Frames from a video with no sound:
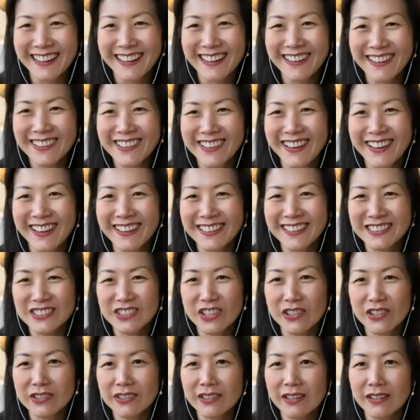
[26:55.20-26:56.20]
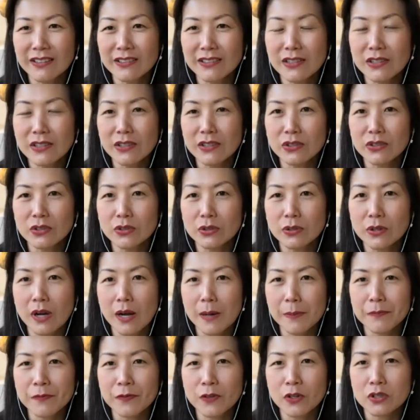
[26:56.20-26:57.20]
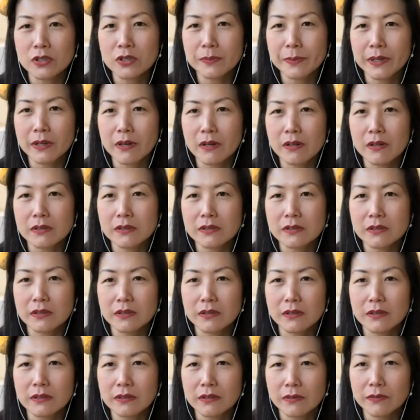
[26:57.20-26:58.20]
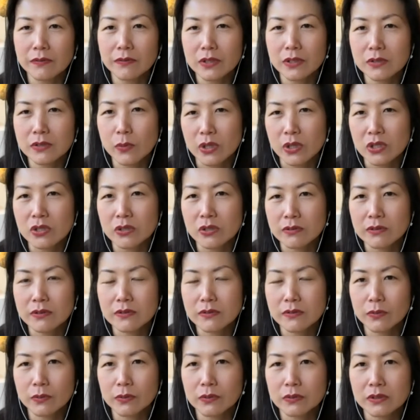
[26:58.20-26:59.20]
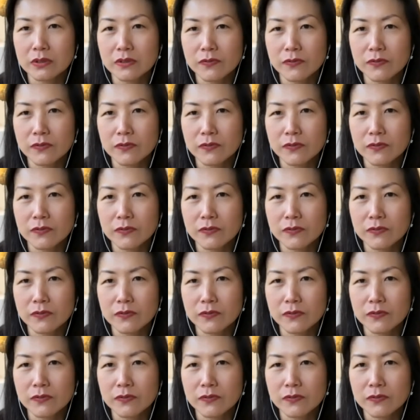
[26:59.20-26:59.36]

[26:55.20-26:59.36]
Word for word: Okay, I think Anina, you are up first because the, the first question is was